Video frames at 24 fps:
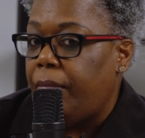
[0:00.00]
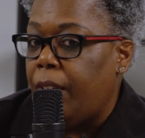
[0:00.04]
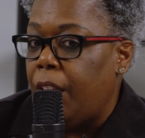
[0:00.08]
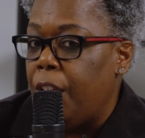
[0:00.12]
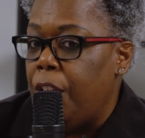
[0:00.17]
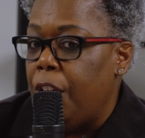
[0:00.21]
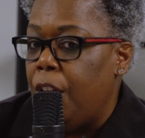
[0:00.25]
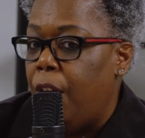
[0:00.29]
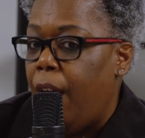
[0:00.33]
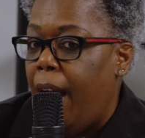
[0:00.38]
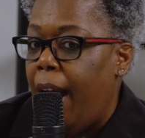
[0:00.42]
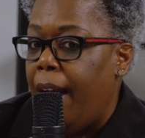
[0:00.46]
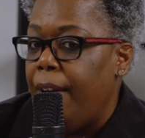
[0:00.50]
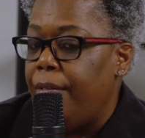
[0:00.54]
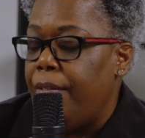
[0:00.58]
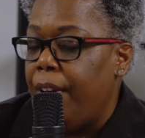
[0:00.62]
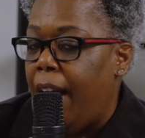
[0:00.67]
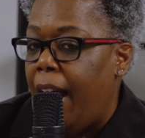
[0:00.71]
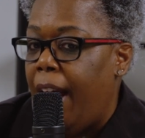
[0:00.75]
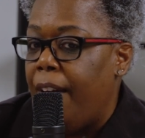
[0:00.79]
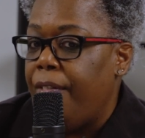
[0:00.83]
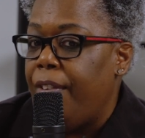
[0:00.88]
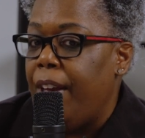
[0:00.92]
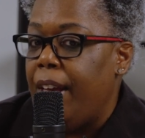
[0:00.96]
you know,
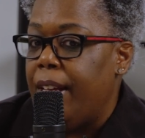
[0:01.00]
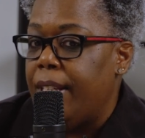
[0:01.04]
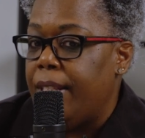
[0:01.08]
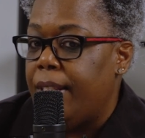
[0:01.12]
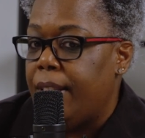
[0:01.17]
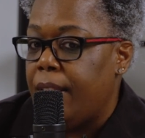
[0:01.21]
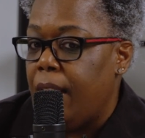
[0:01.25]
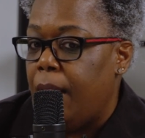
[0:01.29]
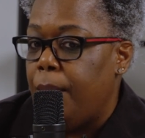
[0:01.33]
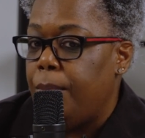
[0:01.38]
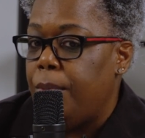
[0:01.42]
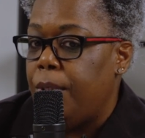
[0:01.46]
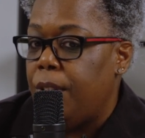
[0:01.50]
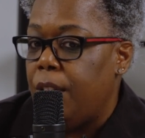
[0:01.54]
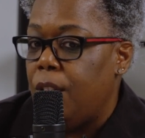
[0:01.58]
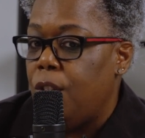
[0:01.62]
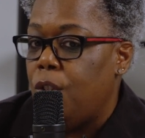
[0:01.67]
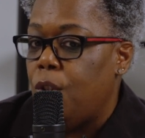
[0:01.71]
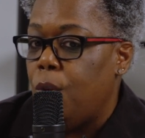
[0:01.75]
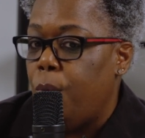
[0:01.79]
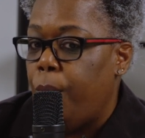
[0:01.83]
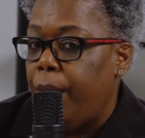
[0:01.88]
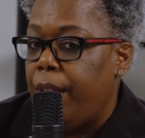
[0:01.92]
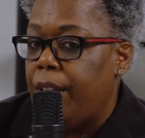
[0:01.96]
I've had some
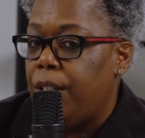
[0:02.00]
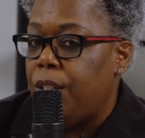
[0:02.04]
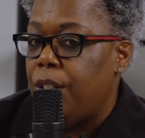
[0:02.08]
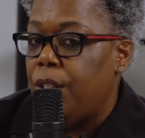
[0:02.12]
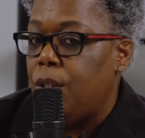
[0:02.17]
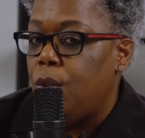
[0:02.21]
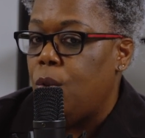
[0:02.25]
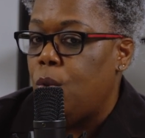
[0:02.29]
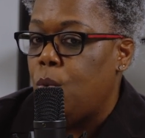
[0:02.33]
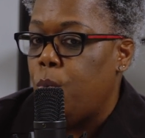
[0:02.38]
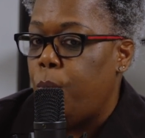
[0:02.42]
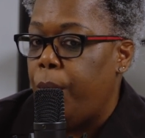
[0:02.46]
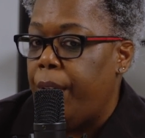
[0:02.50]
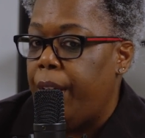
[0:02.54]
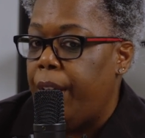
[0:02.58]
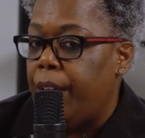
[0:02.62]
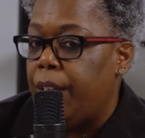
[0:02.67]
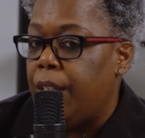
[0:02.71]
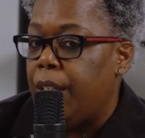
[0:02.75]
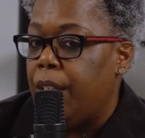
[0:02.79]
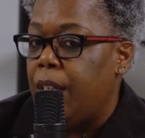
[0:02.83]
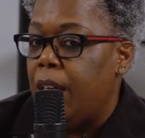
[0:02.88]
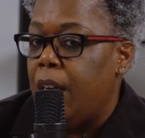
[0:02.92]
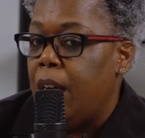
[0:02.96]
situations
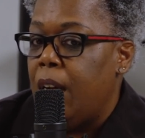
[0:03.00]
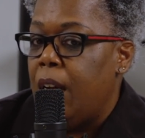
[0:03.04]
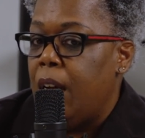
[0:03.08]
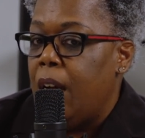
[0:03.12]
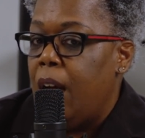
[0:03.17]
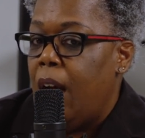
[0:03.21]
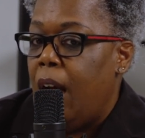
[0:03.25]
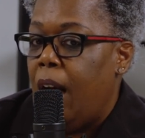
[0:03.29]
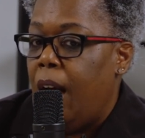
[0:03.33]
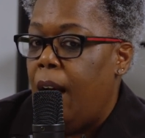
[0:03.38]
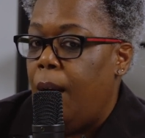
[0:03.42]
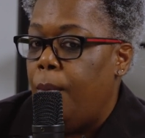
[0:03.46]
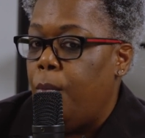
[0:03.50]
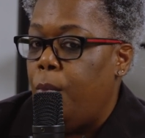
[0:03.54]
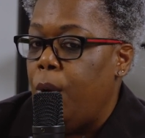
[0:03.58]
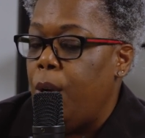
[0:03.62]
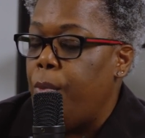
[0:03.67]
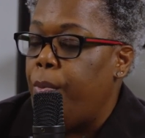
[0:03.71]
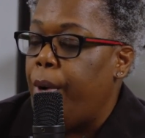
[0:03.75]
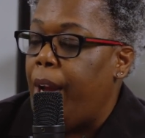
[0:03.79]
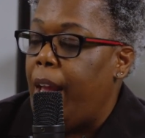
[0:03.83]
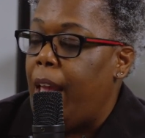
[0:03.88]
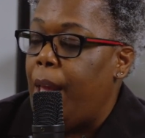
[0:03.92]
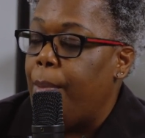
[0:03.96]
where we
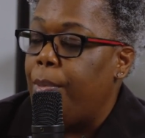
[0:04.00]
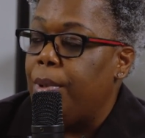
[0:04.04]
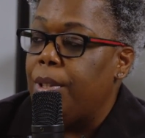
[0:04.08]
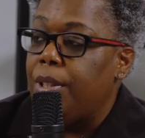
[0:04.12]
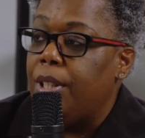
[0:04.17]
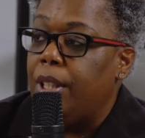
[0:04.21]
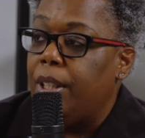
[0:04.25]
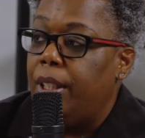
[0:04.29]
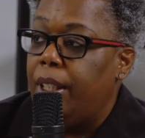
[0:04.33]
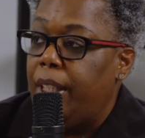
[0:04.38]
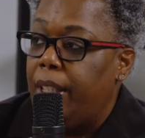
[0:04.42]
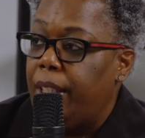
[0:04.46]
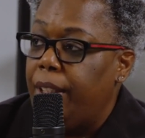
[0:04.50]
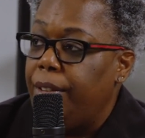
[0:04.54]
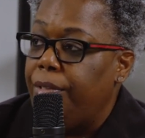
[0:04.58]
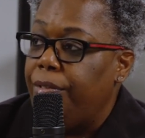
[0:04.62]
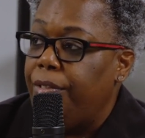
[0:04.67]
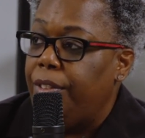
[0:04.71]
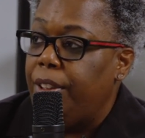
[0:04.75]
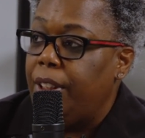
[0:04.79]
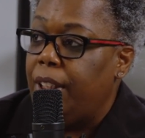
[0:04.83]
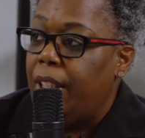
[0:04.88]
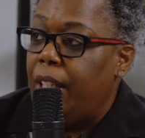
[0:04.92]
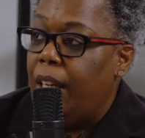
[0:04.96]
were able to
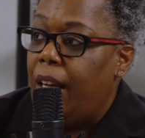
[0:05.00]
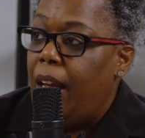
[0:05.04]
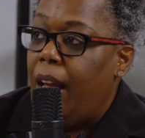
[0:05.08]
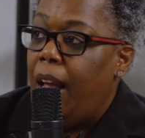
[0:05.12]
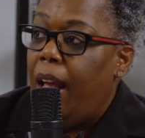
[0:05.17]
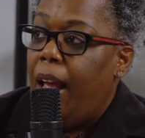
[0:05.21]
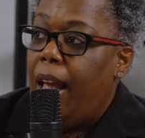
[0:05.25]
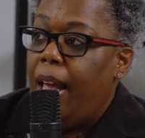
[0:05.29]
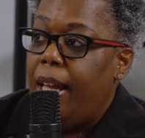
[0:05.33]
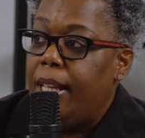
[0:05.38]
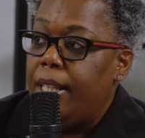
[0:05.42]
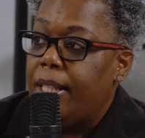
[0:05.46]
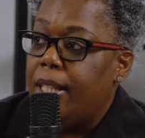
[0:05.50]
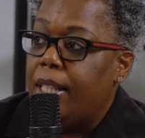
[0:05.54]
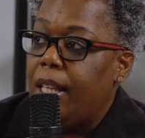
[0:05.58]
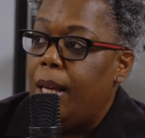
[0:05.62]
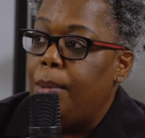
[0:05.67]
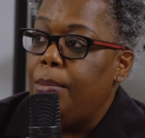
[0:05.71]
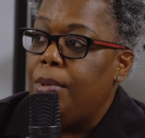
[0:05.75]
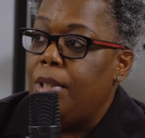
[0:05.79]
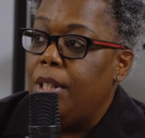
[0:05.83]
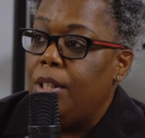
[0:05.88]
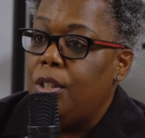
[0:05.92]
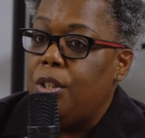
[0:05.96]
lift, and
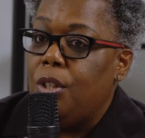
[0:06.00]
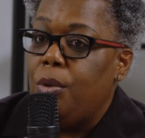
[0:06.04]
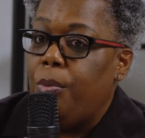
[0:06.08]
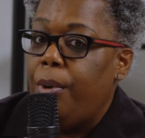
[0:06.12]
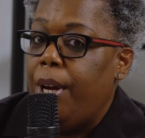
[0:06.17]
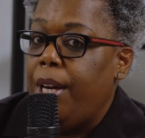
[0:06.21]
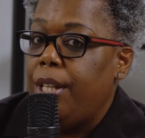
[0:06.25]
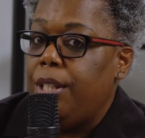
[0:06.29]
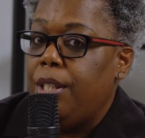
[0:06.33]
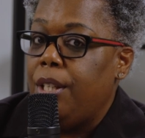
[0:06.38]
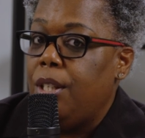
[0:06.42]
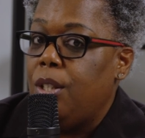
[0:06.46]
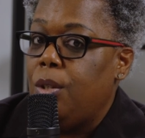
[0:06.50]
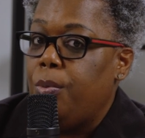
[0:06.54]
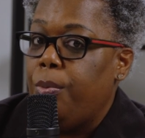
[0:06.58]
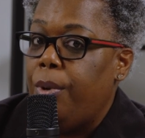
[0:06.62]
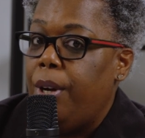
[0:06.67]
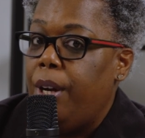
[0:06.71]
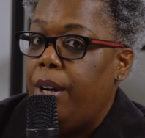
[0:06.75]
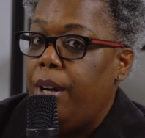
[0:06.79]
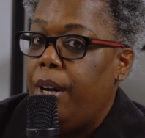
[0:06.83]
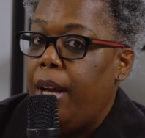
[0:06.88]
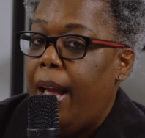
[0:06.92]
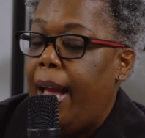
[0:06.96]
some situations
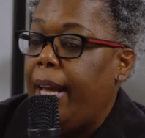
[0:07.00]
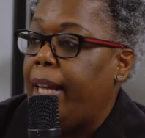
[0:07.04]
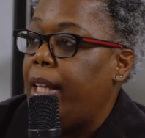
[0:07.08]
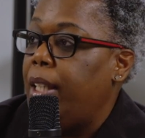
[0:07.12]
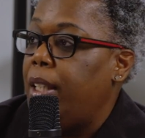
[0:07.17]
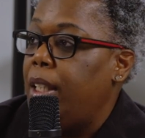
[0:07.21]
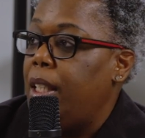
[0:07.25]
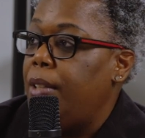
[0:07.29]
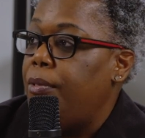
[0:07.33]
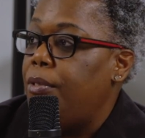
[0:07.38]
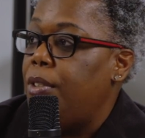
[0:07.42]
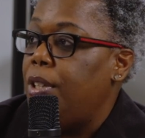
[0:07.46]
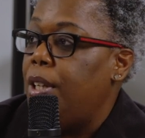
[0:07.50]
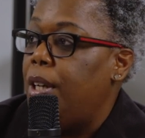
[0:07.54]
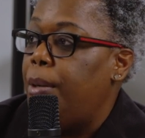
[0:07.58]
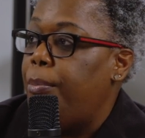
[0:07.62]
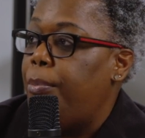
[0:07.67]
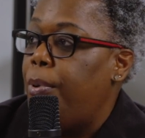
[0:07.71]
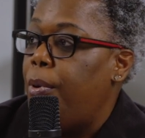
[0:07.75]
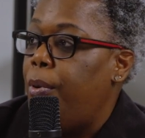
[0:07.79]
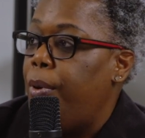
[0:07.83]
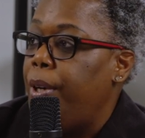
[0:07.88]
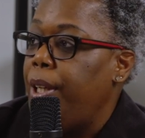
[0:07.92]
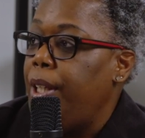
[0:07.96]
where I could lift to a
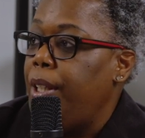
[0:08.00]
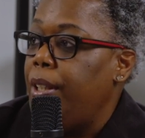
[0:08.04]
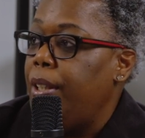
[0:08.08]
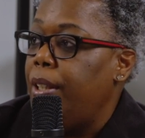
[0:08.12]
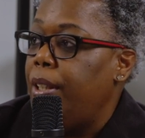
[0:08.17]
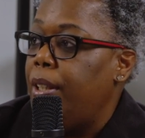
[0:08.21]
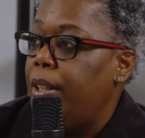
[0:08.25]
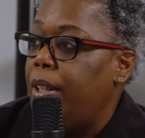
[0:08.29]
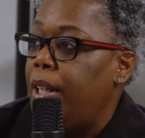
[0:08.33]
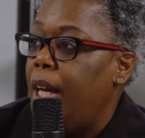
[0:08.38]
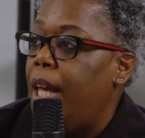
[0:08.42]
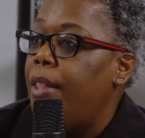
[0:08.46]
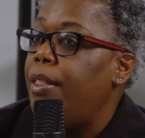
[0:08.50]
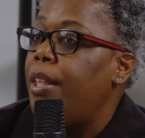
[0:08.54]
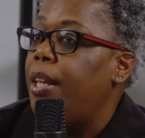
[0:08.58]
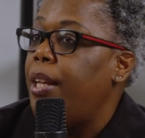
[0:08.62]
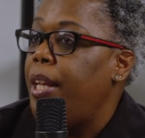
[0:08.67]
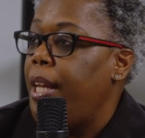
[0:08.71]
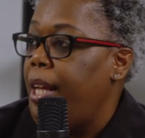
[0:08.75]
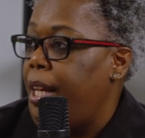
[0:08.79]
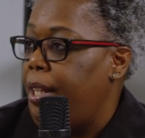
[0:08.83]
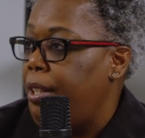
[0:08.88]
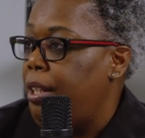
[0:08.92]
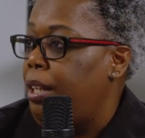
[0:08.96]
point and then
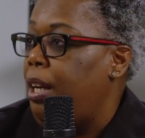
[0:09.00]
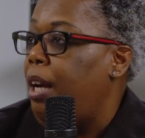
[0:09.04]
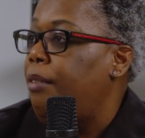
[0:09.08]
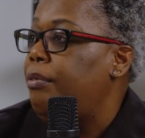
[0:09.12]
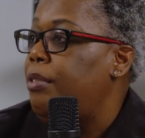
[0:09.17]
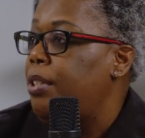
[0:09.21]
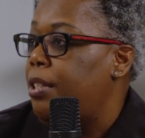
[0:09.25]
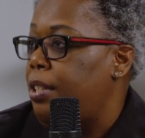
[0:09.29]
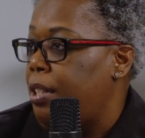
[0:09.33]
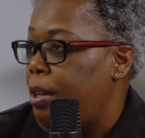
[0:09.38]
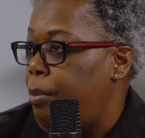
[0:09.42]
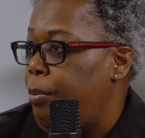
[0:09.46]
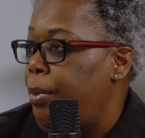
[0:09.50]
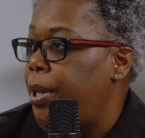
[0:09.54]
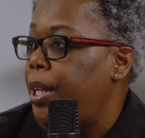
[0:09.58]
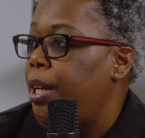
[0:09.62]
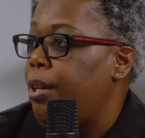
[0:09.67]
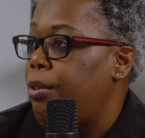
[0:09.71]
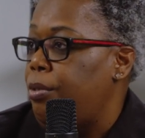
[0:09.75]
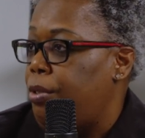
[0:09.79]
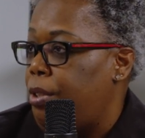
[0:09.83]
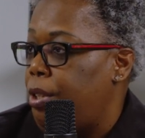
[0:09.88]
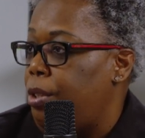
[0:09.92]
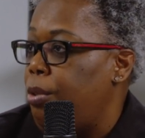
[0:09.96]
hand it off to someone
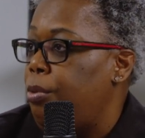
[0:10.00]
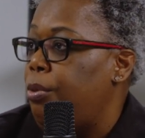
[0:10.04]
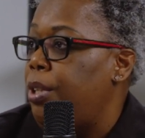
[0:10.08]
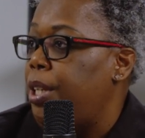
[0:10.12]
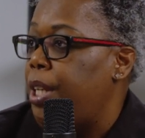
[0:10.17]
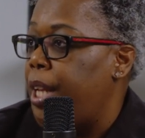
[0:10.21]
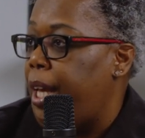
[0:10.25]
else to do the